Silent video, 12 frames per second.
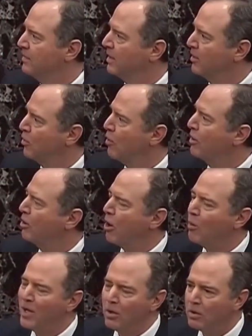Ignore the law.
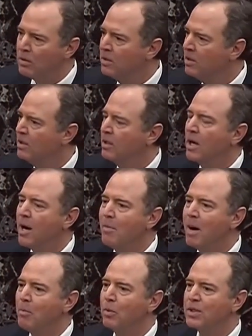We'll come
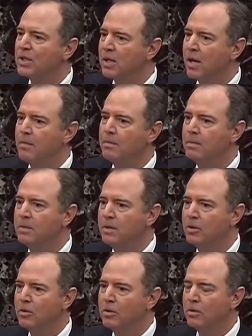up with some
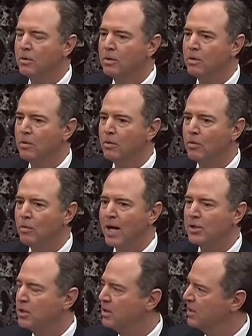
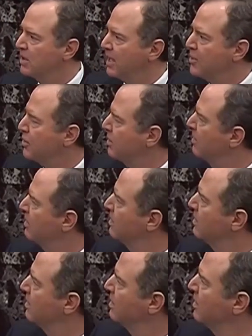rationalization.
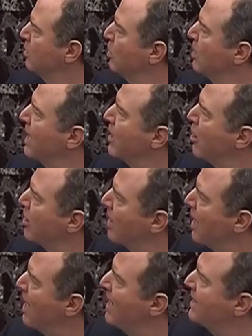We'll get our
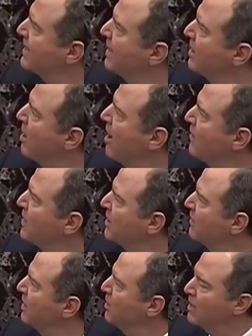guys at the Office
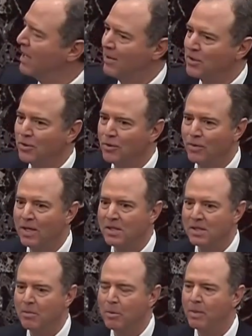of Legal Counsel to write
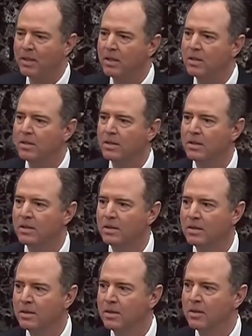some opinion.
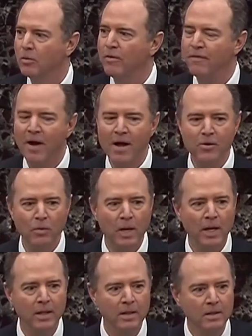We'll find a
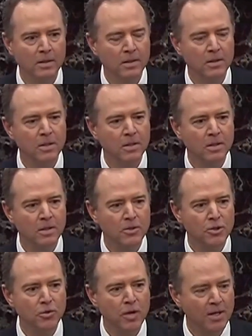way.
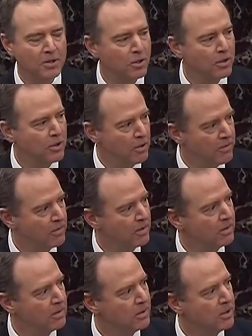Do not turn it over.
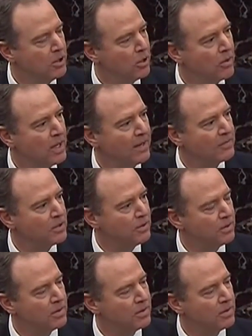You don't have to.